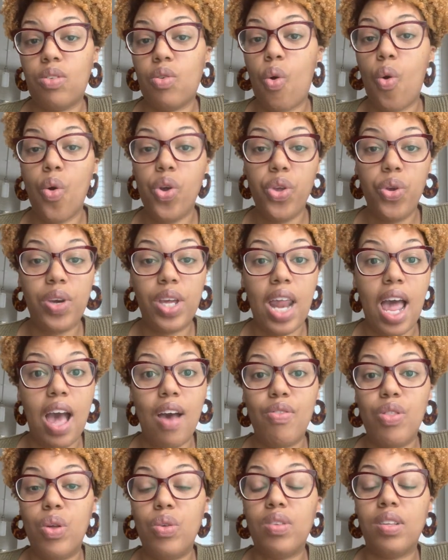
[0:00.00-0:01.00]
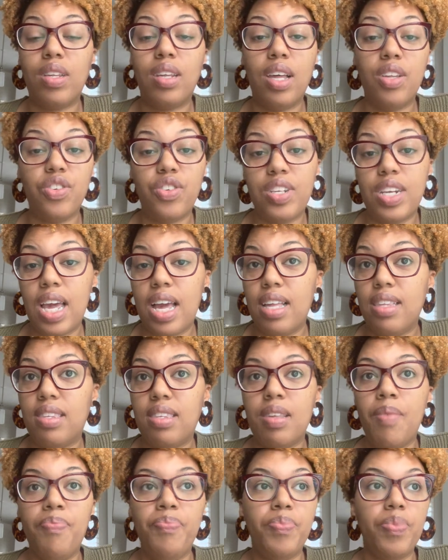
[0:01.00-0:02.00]
or you can have those lunch
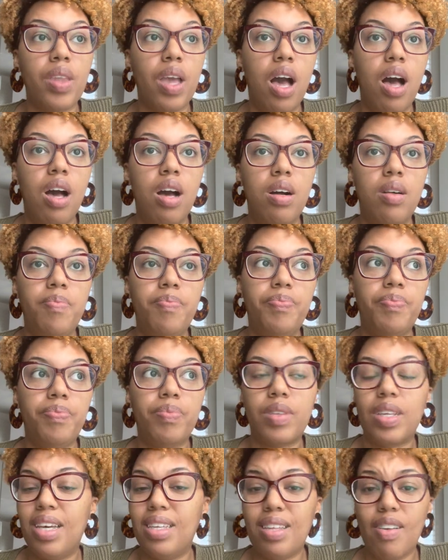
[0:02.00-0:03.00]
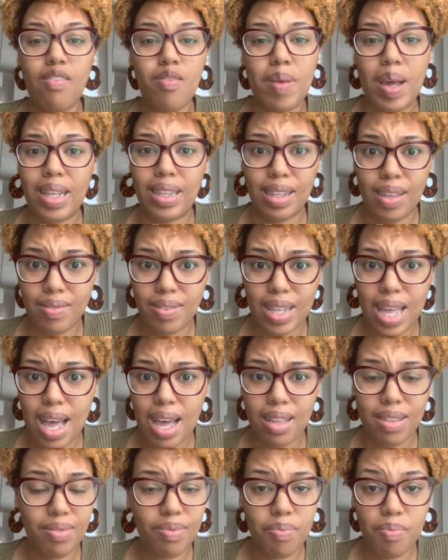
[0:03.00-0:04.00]
dates because everybody loves
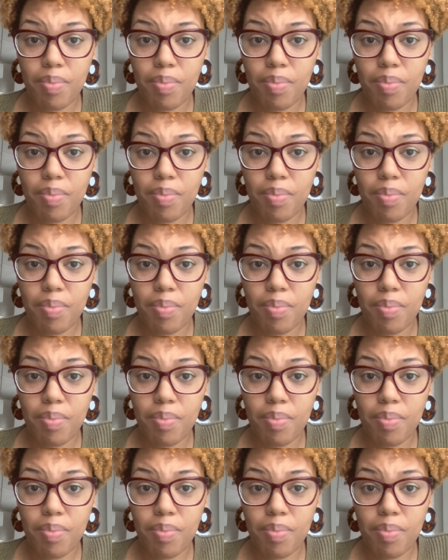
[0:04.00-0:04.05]
that.